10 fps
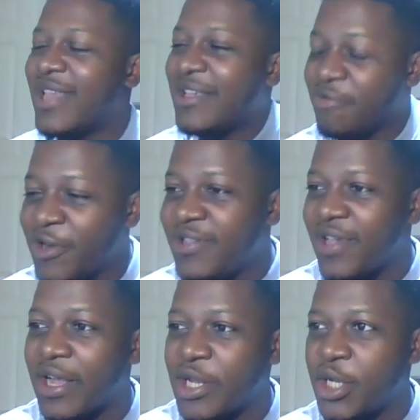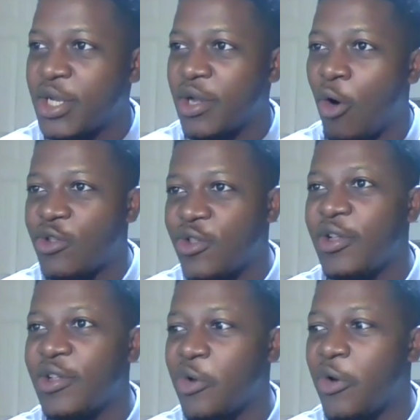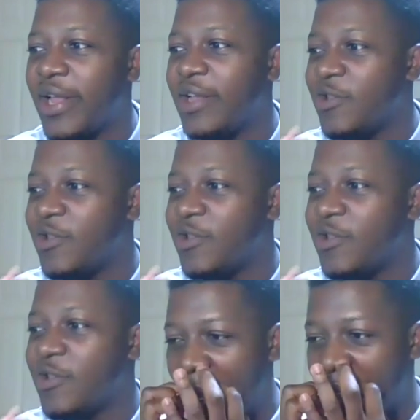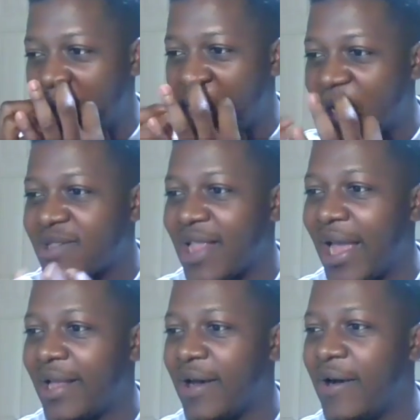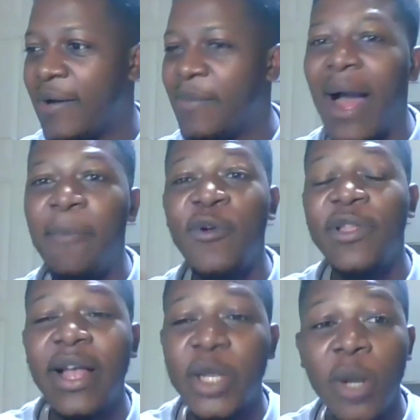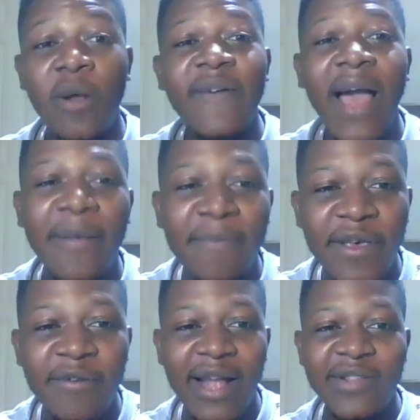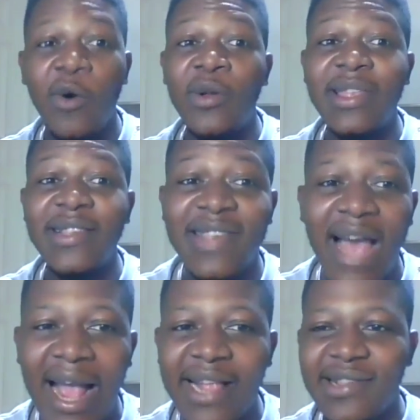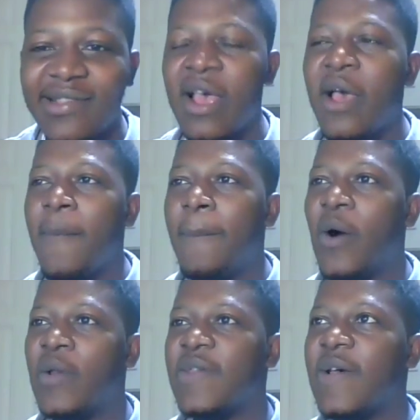there's research or studies going into like things like protection of IP rights or designs, but